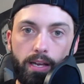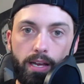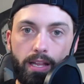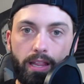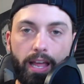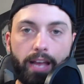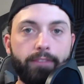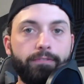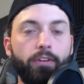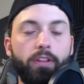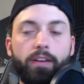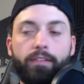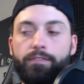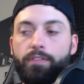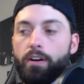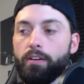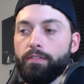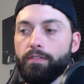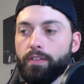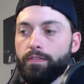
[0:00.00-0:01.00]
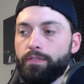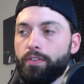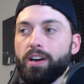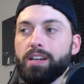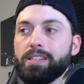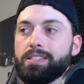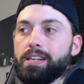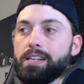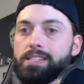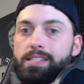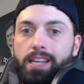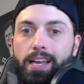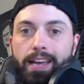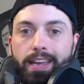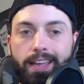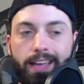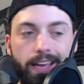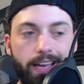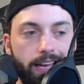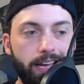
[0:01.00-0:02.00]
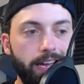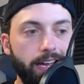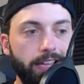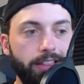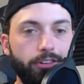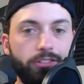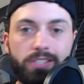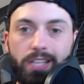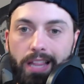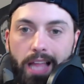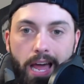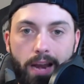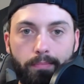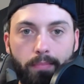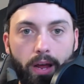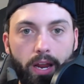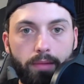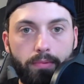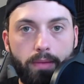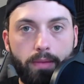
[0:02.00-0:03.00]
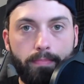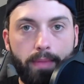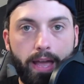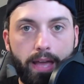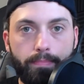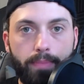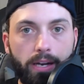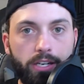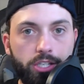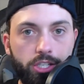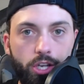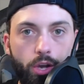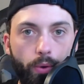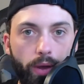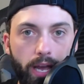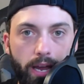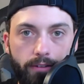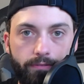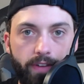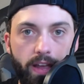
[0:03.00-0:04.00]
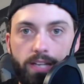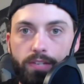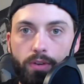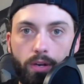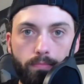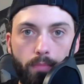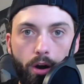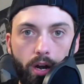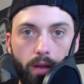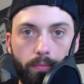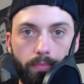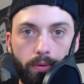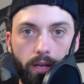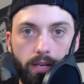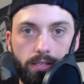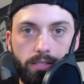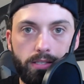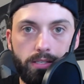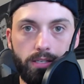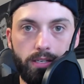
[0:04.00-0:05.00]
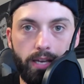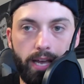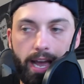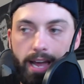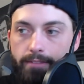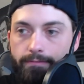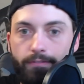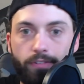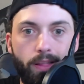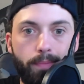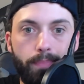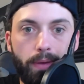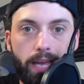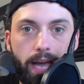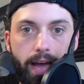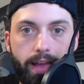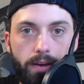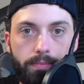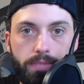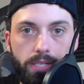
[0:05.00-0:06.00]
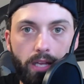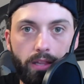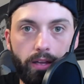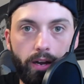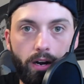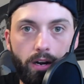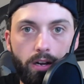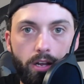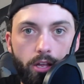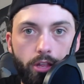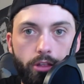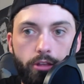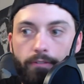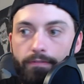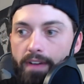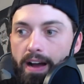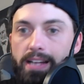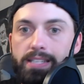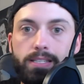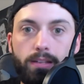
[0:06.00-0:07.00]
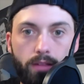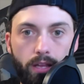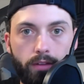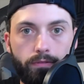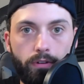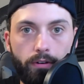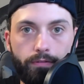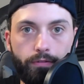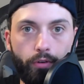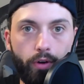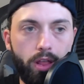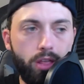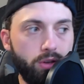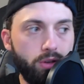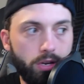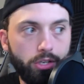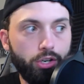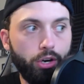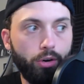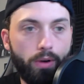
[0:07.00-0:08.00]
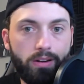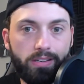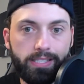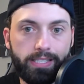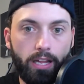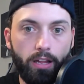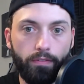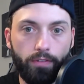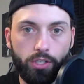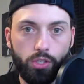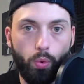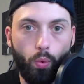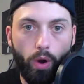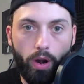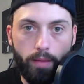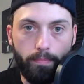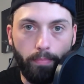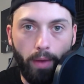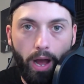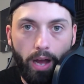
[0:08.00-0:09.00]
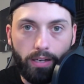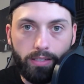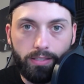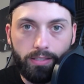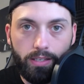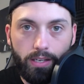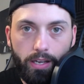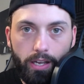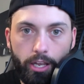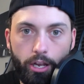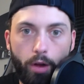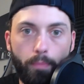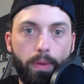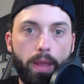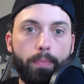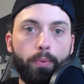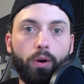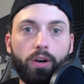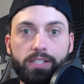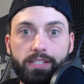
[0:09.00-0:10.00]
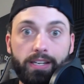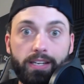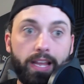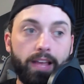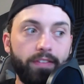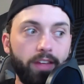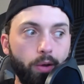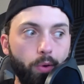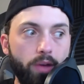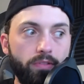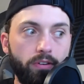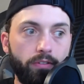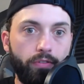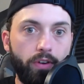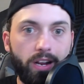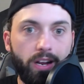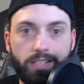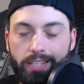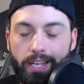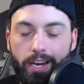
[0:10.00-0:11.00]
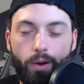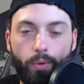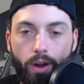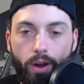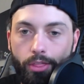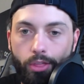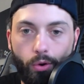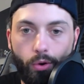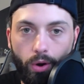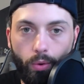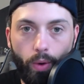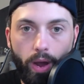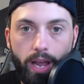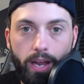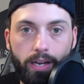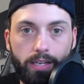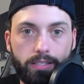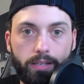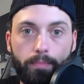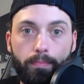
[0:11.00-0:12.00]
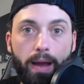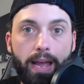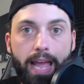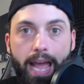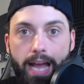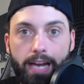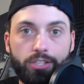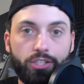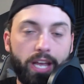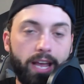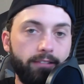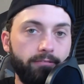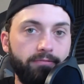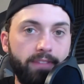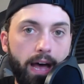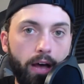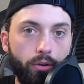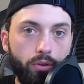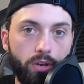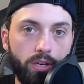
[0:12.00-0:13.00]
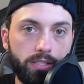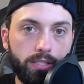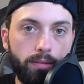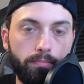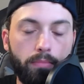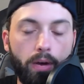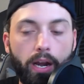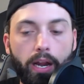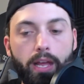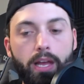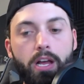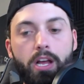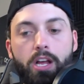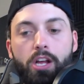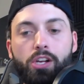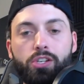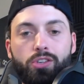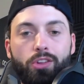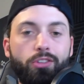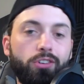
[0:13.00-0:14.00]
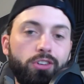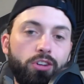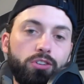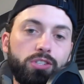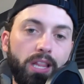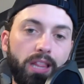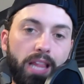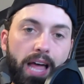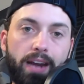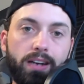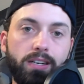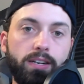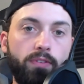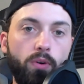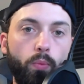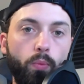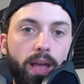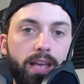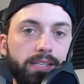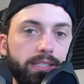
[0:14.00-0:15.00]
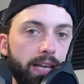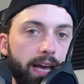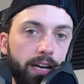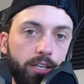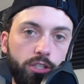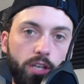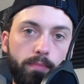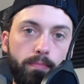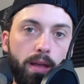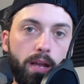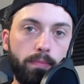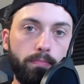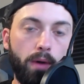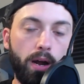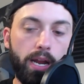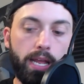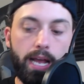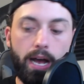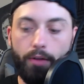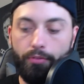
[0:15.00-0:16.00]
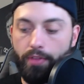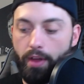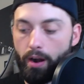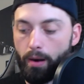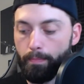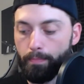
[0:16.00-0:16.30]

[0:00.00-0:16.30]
Like for instance, like, there's a lot of money to be made by just going on Facebook Marketplace and flipping items on there. You find something for free, you can turn around and sell it for $20. People are giving away for free because they don't want to throw it away because it might actually have value to somebody. So there's a lot of different ways to actually make money out there.